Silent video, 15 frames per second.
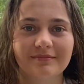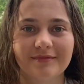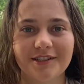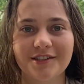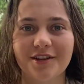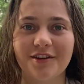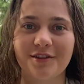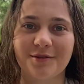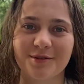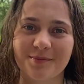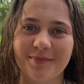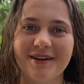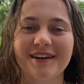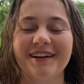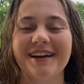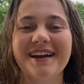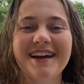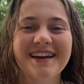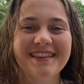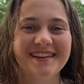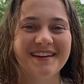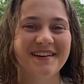Sorry, there's a bug.
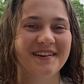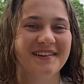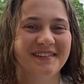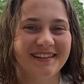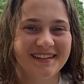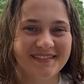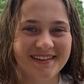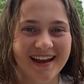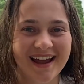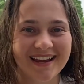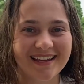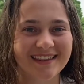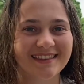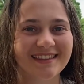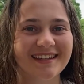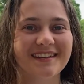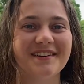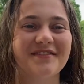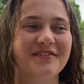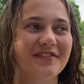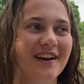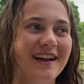The only way I can think
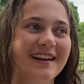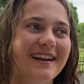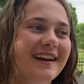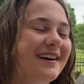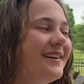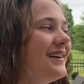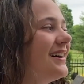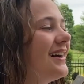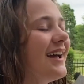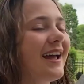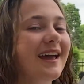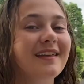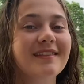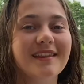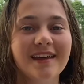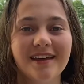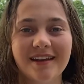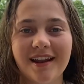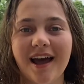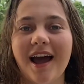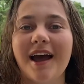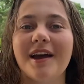of right now, and
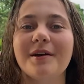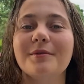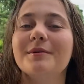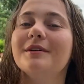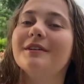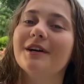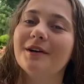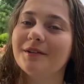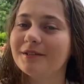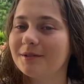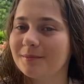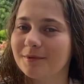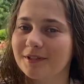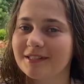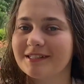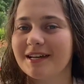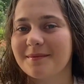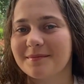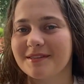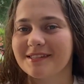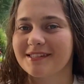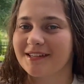then I will go a little more in
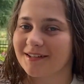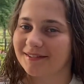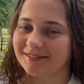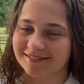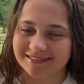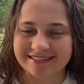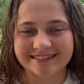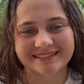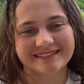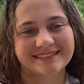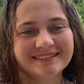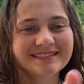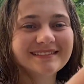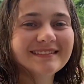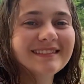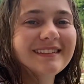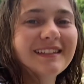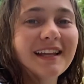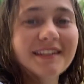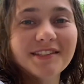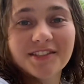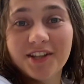depth. So, let's